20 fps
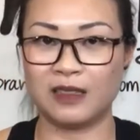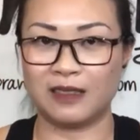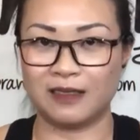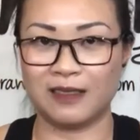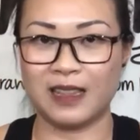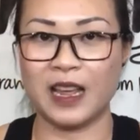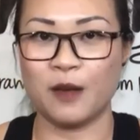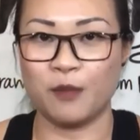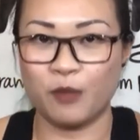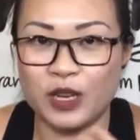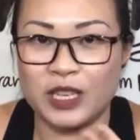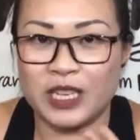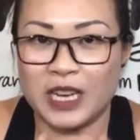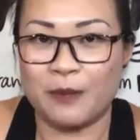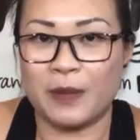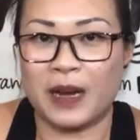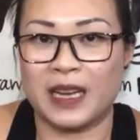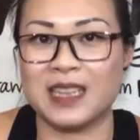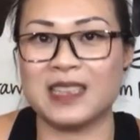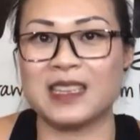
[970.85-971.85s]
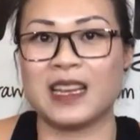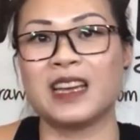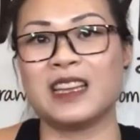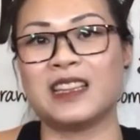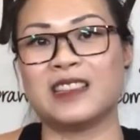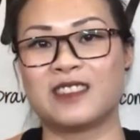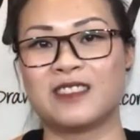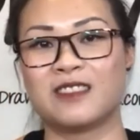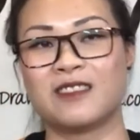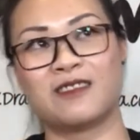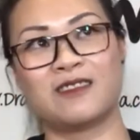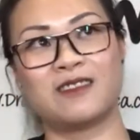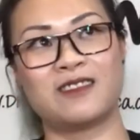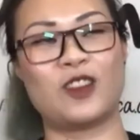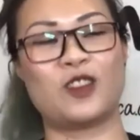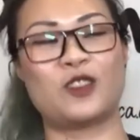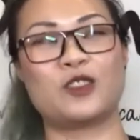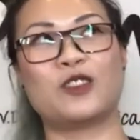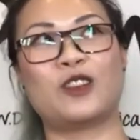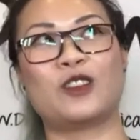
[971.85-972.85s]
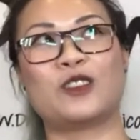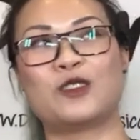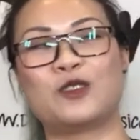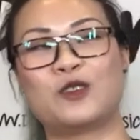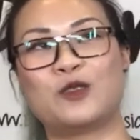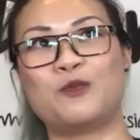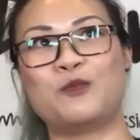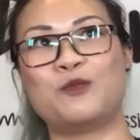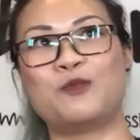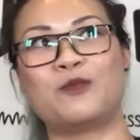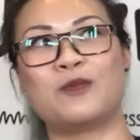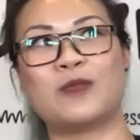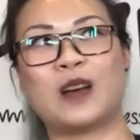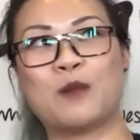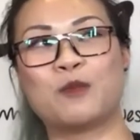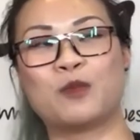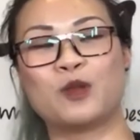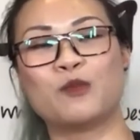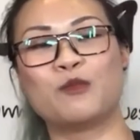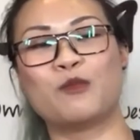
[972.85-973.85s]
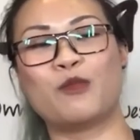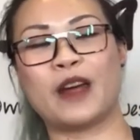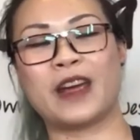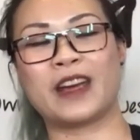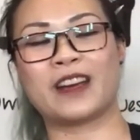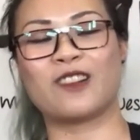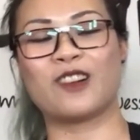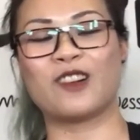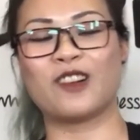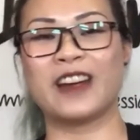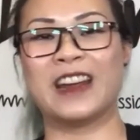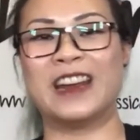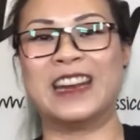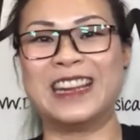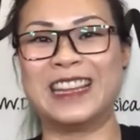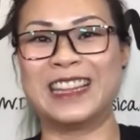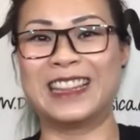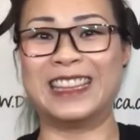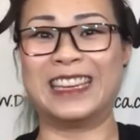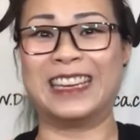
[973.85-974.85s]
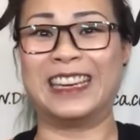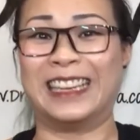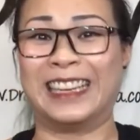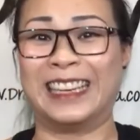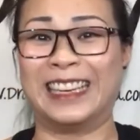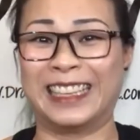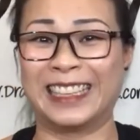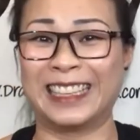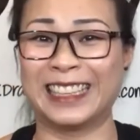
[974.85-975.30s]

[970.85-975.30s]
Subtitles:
they appreciate my designs, not to humble brag or anything.